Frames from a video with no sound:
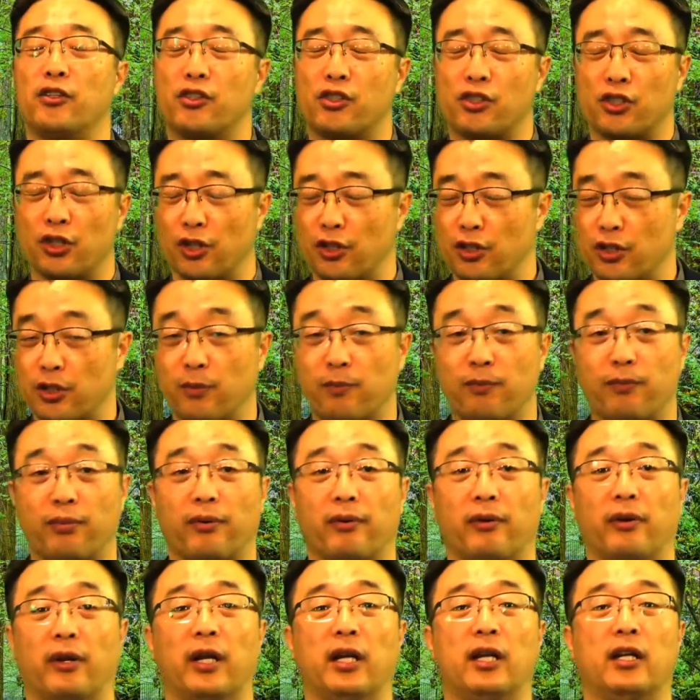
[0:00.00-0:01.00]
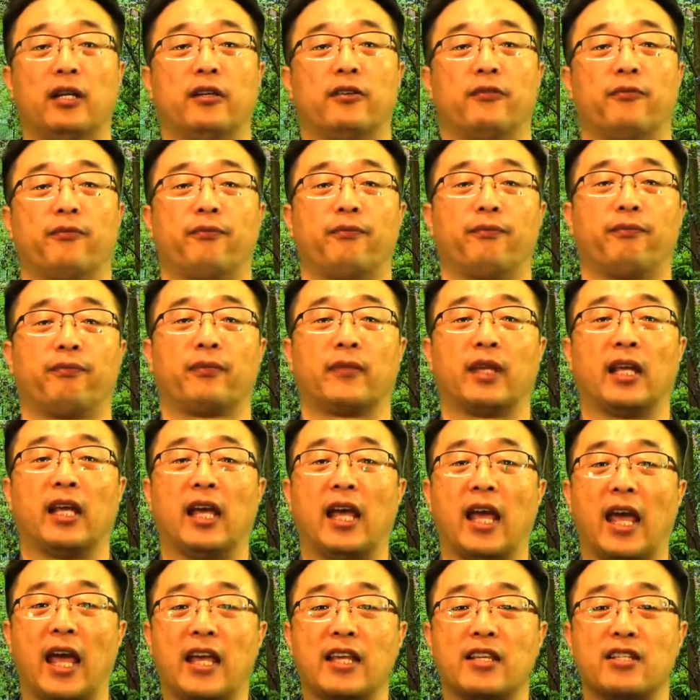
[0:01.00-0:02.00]
Just pray
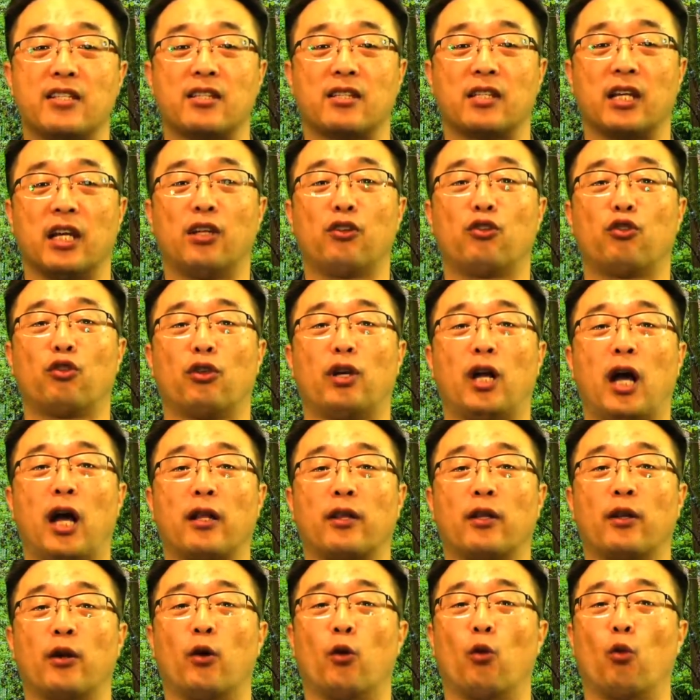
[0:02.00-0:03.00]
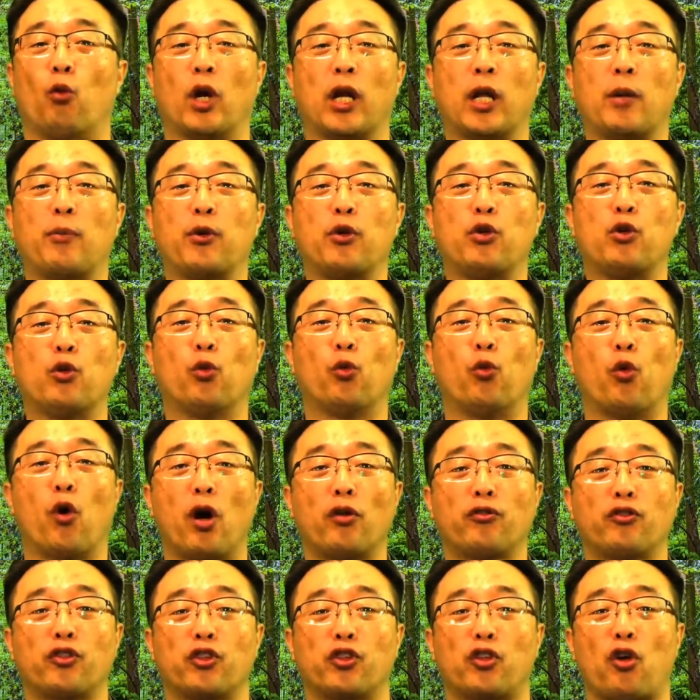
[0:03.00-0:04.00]
and say to God whatever you
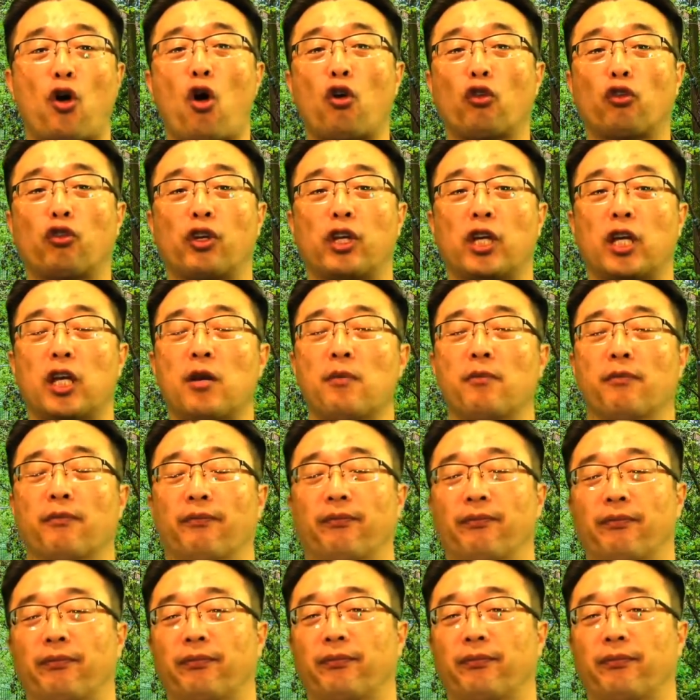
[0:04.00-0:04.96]
want to talk to Him.